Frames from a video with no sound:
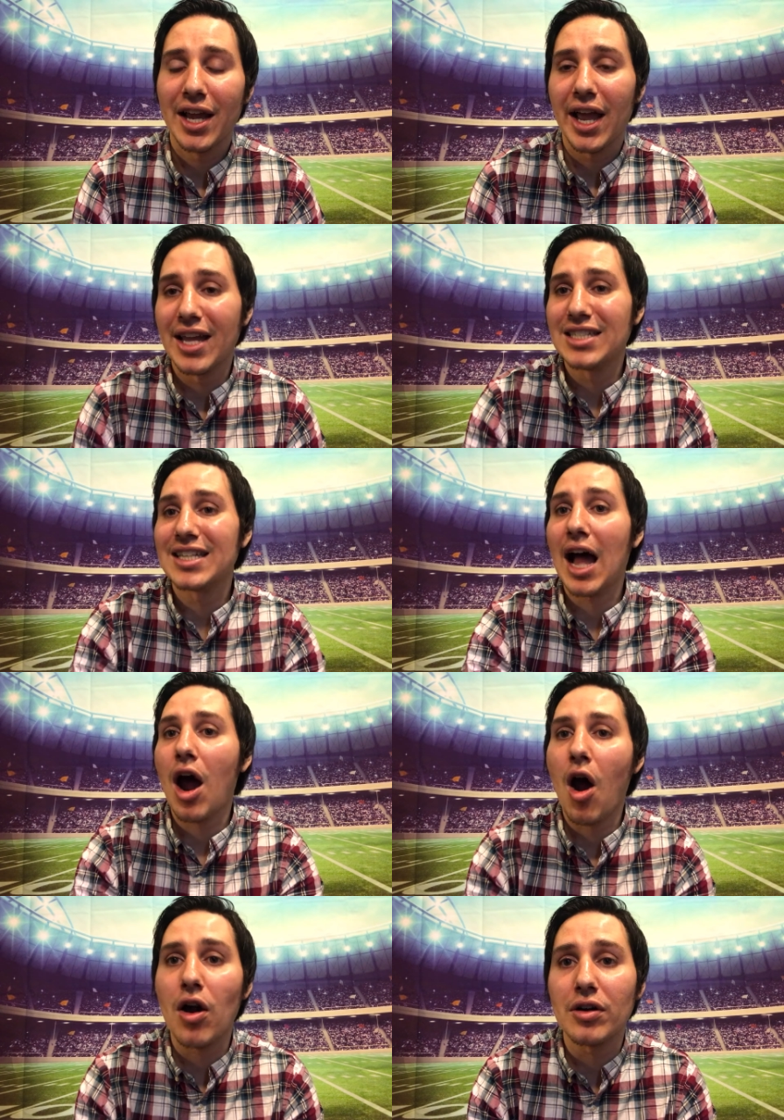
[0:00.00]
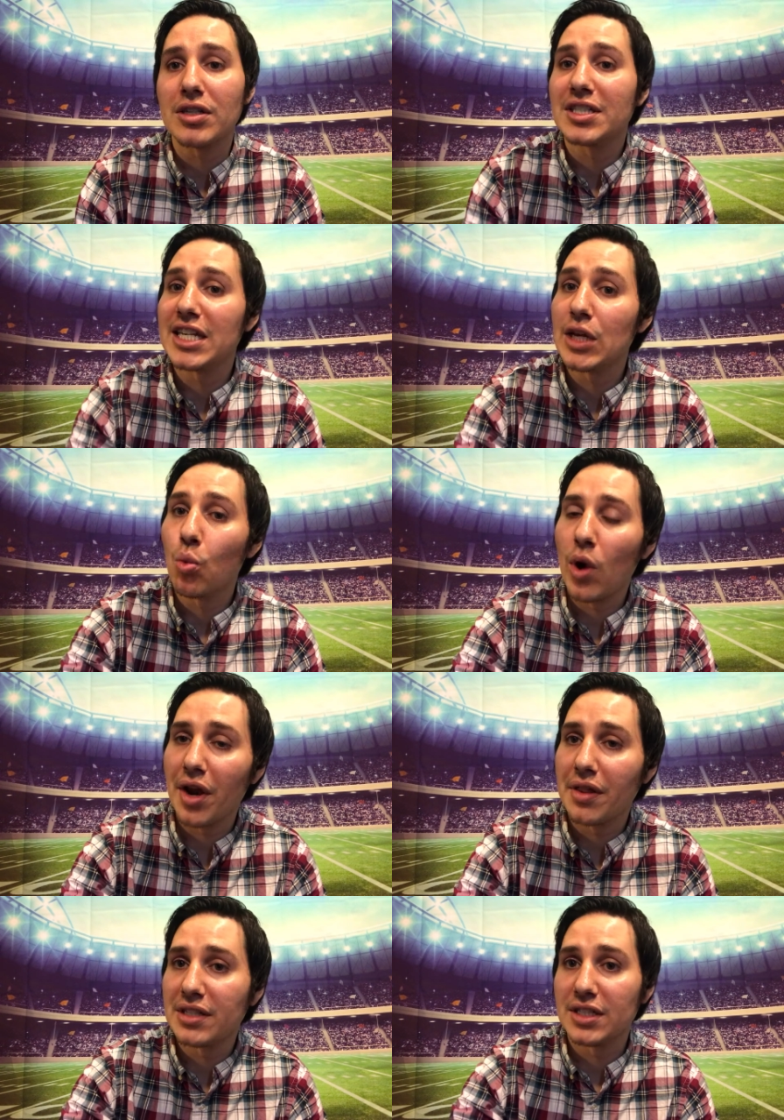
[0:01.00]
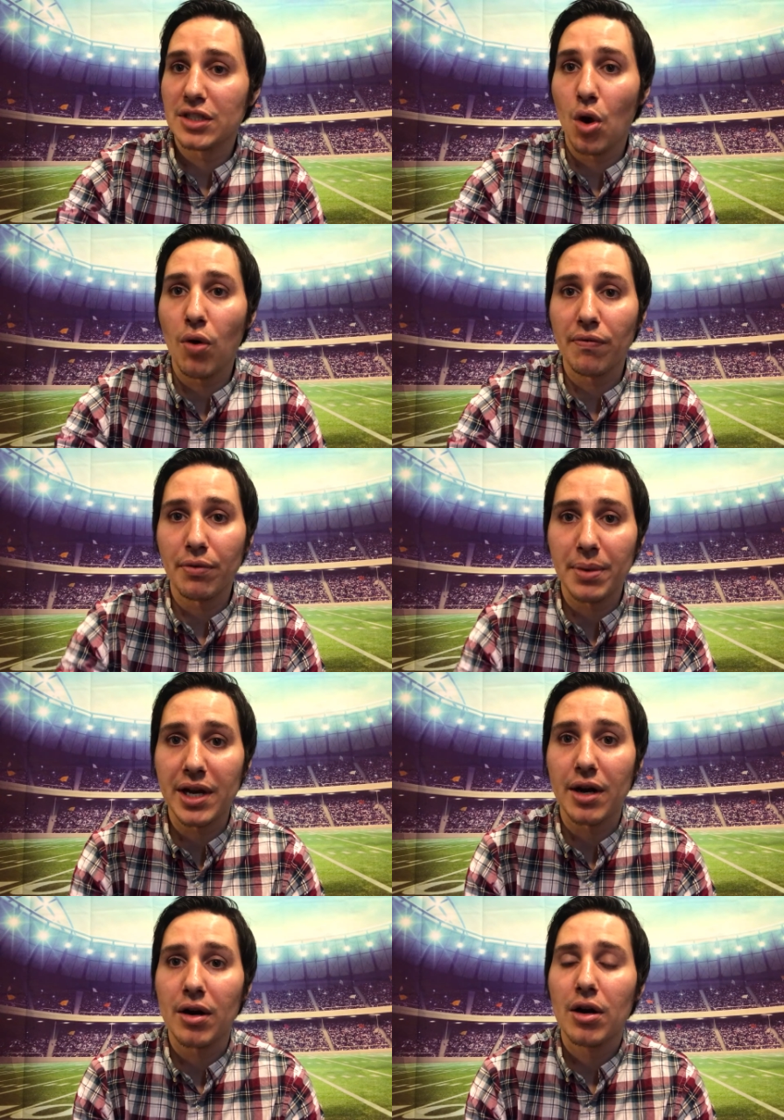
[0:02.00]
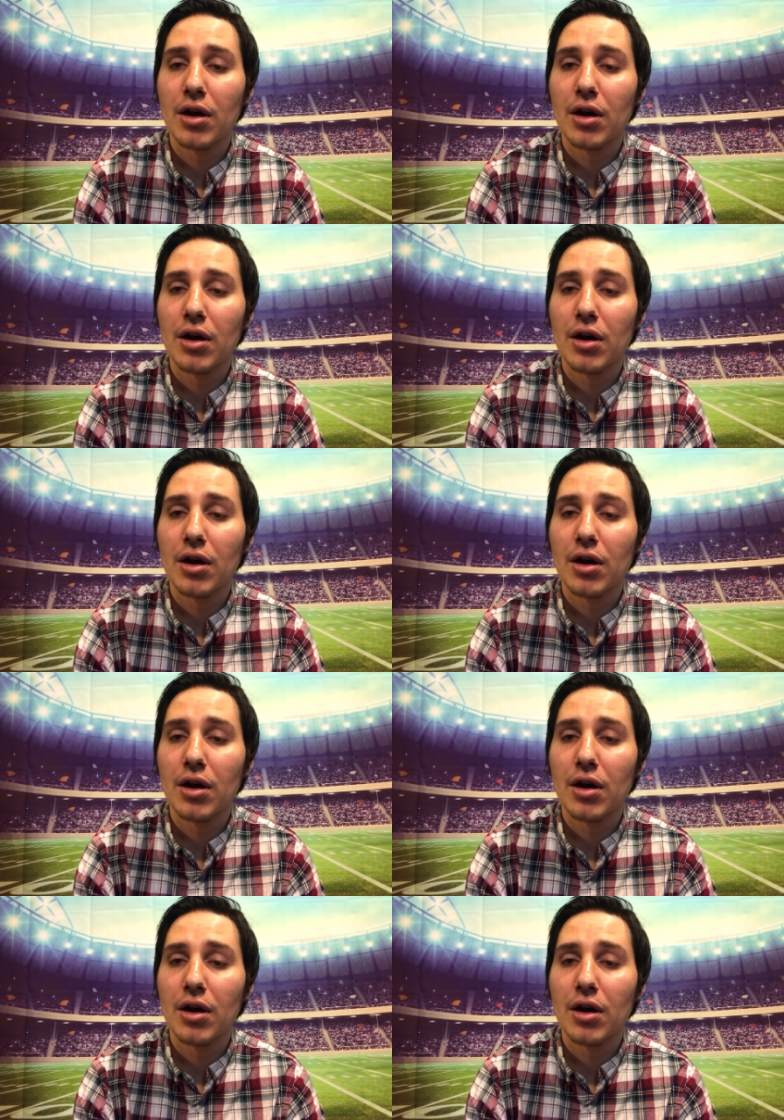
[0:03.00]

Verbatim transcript: and it's not hard to see where this is going from here.